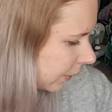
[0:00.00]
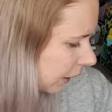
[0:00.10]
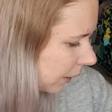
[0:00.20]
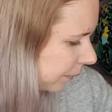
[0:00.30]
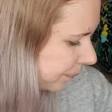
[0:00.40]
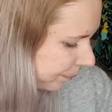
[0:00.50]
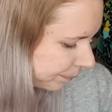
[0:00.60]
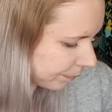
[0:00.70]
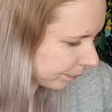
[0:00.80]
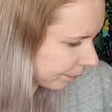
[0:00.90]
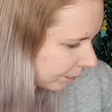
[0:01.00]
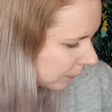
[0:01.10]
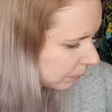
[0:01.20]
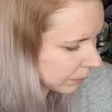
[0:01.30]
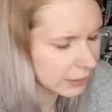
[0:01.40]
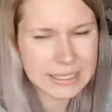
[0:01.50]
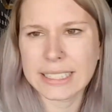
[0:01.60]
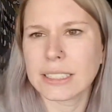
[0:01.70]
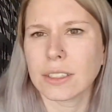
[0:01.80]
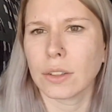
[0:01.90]
Yep. But it's
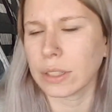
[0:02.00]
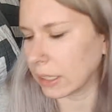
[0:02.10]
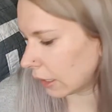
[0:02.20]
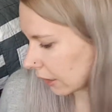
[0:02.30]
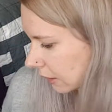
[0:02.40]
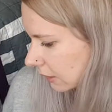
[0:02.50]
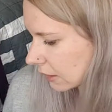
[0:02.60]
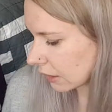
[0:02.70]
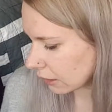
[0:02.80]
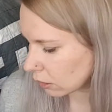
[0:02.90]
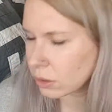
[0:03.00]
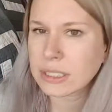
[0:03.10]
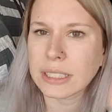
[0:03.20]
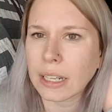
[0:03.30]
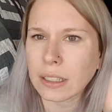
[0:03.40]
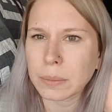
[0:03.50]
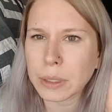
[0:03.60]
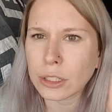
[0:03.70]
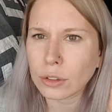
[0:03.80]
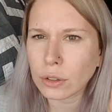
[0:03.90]
nice to know that I can, you know, it's not going to
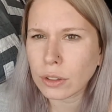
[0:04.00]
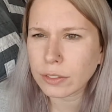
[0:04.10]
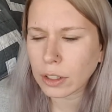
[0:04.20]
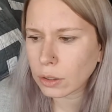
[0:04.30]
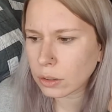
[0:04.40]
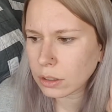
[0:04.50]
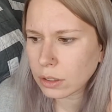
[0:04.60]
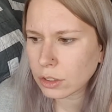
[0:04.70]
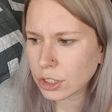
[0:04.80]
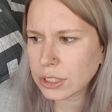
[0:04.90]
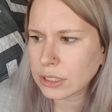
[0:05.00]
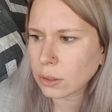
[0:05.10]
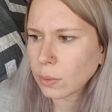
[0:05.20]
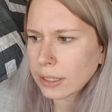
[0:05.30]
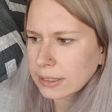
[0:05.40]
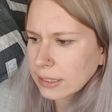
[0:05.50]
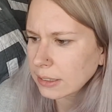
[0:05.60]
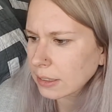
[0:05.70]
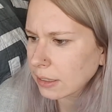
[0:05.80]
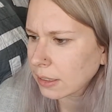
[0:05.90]
be a UFO. She still wants
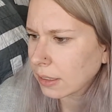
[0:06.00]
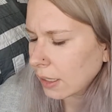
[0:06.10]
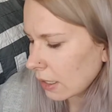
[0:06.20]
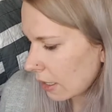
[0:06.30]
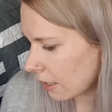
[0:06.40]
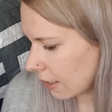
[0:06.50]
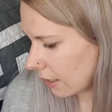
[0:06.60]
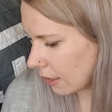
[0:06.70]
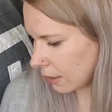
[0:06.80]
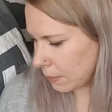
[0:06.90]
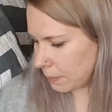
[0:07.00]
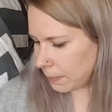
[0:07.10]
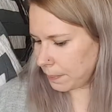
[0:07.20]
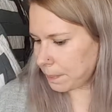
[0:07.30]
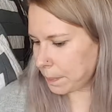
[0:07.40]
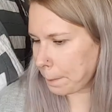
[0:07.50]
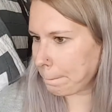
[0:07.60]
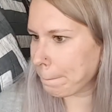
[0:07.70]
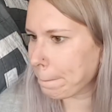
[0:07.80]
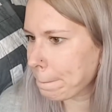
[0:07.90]
it. And
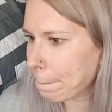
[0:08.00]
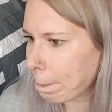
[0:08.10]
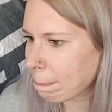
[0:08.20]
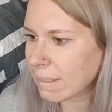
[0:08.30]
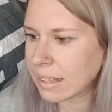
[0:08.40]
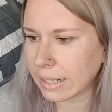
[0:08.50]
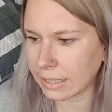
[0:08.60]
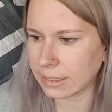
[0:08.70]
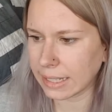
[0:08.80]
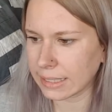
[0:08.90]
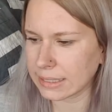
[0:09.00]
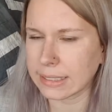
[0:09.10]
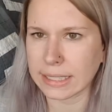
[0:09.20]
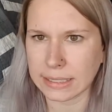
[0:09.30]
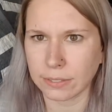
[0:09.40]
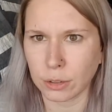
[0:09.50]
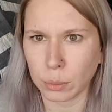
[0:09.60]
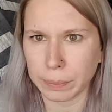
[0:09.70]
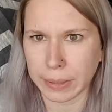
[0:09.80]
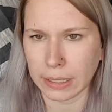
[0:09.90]
that, like I said, that's it
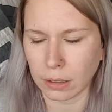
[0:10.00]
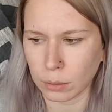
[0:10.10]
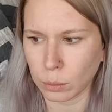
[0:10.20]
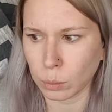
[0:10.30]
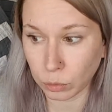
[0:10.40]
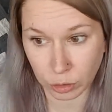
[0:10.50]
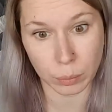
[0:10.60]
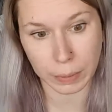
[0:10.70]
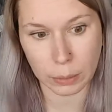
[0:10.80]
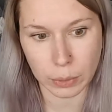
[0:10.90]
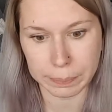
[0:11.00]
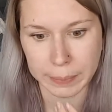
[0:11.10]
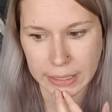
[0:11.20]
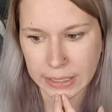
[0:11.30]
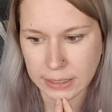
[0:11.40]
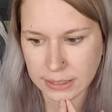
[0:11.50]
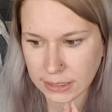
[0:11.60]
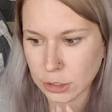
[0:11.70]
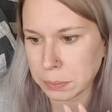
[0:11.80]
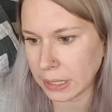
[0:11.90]
for my Whip Mania,
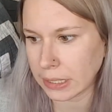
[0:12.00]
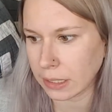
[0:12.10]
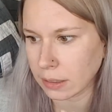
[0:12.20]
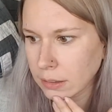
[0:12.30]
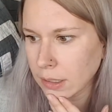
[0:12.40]
Stitch Mania.